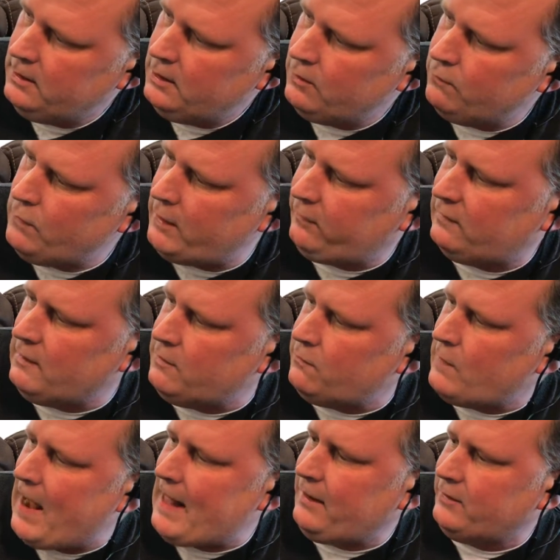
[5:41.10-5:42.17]

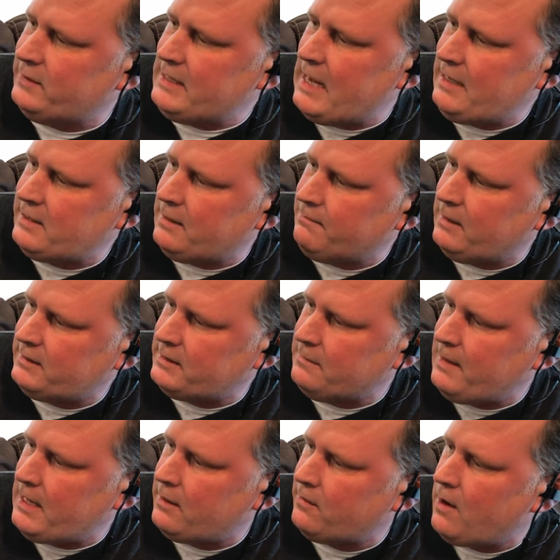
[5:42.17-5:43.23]
Rustling rattlesnakes, I must have
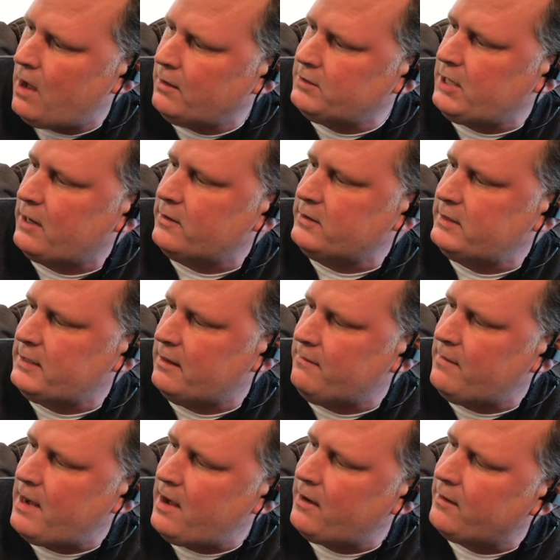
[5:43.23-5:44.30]
made a wrong turn
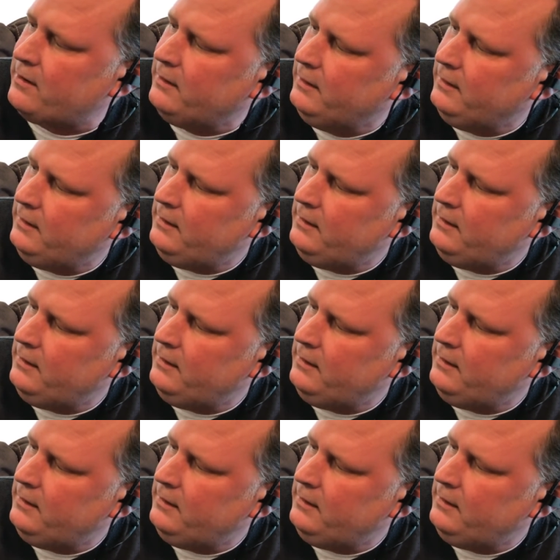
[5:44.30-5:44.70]
somewhere.